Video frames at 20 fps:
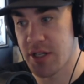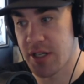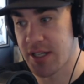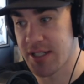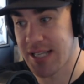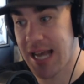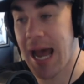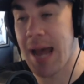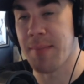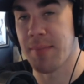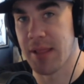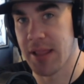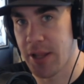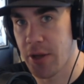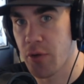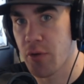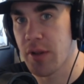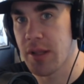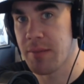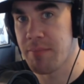because I'm
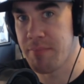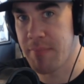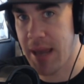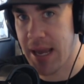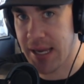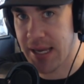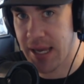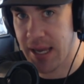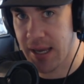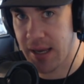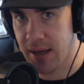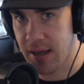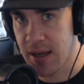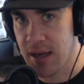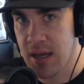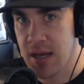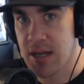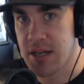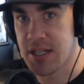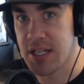literally making
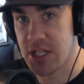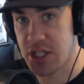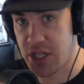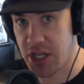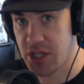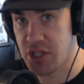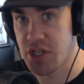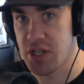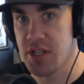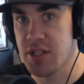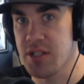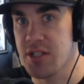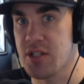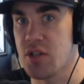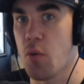decisions